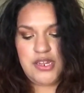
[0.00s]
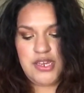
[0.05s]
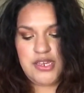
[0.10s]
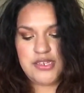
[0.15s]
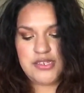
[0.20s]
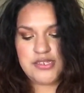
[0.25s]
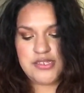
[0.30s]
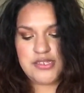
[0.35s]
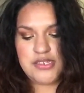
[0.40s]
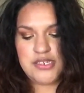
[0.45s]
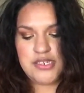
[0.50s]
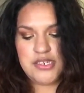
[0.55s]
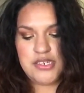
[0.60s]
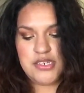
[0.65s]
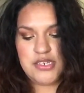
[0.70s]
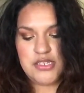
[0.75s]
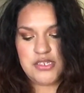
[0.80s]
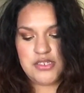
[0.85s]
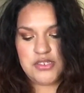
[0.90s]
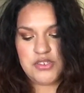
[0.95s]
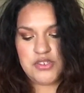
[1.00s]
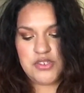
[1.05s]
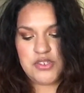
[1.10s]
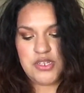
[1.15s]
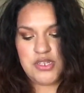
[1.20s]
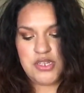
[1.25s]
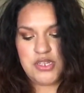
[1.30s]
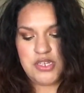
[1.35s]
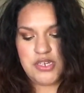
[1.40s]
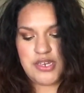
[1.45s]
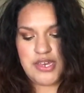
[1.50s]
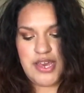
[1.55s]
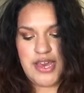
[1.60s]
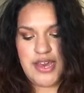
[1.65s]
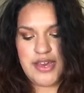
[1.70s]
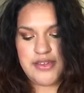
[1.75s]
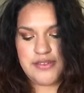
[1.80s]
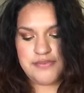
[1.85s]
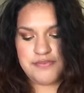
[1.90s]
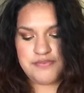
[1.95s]
nice tea to look
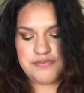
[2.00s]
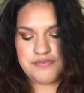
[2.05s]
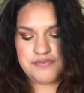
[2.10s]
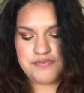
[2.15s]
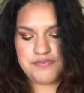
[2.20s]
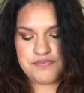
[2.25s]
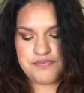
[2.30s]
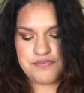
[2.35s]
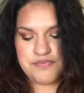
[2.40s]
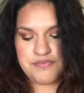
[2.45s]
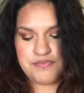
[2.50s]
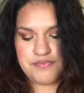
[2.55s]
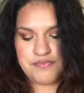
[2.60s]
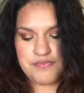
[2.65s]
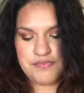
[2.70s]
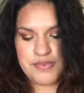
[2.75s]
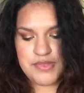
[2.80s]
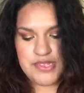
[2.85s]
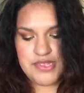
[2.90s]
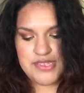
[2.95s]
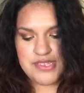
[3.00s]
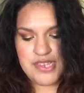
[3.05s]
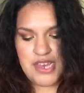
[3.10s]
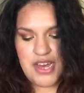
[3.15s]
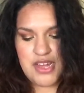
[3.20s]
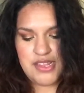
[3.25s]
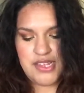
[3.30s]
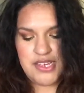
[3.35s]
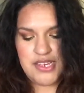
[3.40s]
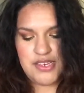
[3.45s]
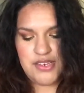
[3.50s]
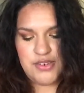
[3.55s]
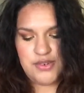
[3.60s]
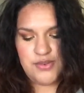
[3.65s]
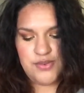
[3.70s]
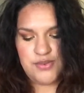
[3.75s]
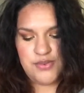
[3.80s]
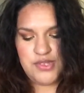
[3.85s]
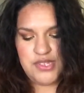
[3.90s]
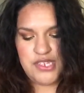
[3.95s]
at. It's got like
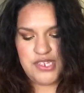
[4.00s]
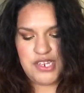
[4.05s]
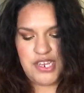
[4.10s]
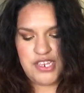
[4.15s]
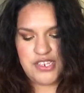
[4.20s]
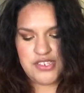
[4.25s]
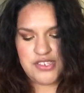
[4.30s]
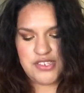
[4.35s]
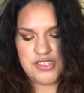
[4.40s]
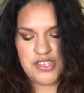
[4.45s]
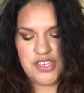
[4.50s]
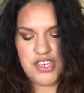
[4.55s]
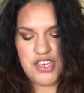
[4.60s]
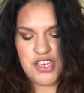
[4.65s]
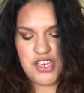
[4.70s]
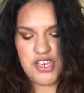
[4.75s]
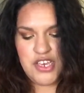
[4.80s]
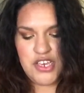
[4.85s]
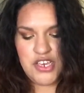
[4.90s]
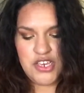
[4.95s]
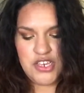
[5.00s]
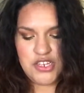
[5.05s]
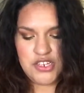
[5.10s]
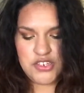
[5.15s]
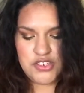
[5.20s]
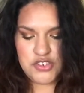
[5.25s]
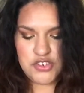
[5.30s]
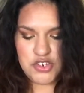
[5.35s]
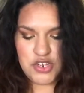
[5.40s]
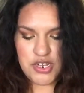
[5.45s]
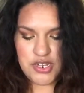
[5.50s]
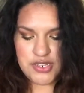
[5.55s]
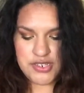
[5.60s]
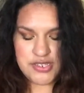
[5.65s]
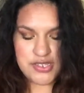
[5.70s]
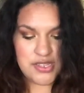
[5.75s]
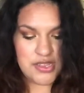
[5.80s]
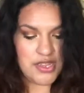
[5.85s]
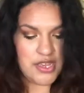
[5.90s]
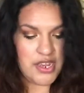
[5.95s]
really nice
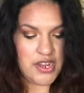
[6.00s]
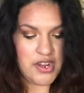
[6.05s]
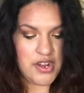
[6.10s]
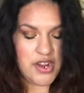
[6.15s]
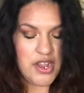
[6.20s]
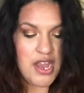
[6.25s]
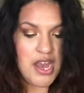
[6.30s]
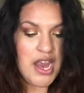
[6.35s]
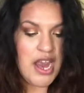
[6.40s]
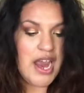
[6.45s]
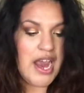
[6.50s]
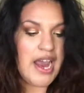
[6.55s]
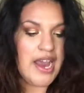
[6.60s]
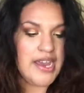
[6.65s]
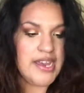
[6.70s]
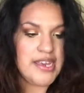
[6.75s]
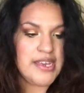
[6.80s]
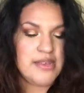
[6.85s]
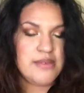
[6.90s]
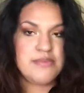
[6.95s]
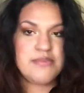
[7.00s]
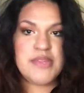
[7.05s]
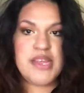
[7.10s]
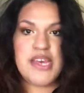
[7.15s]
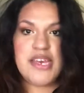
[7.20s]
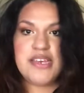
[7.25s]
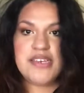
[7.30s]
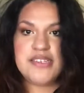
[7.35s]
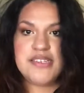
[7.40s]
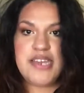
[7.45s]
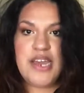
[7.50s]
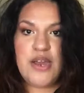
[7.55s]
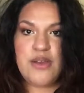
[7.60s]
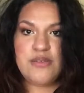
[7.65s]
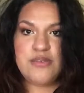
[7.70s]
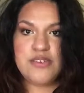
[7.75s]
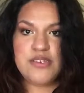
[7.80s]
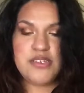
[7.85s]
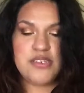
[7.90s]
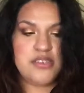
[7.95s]
chunks in there. I am like
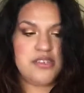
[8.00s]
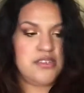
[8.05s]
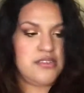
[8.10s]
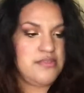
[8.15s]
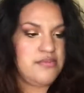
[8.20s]
down to